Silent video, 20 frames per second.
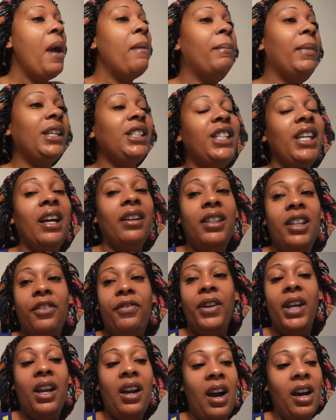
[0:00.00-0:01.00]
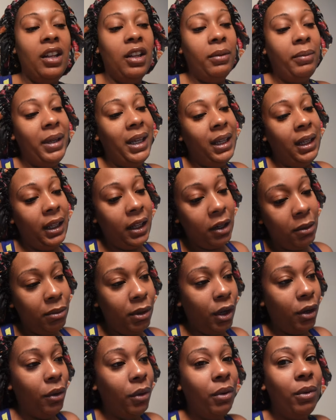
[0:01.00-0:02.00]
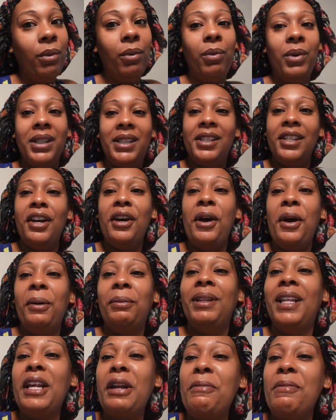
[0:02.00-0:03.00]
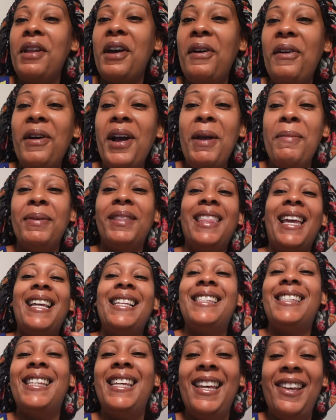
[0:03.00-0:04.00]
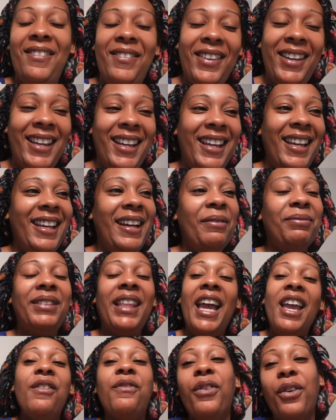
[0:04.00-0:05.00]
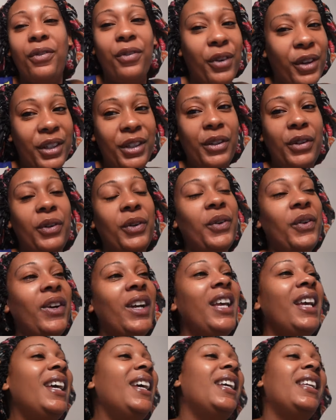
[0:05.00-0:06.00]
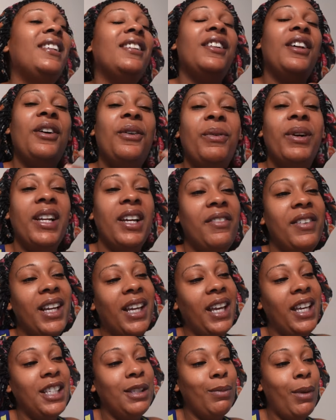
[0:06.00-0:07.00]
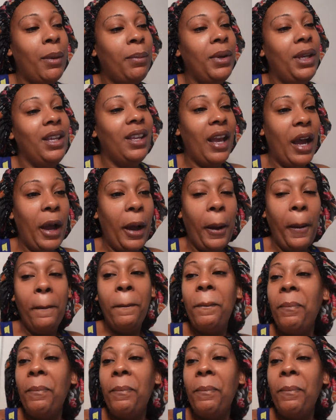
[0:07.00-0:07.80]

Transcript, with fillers: Make sure y'all definitely call them and let them know what's up. Let them know happy Thanksgiving. I'm thankful for you. You know, whatever the case may be, y'all.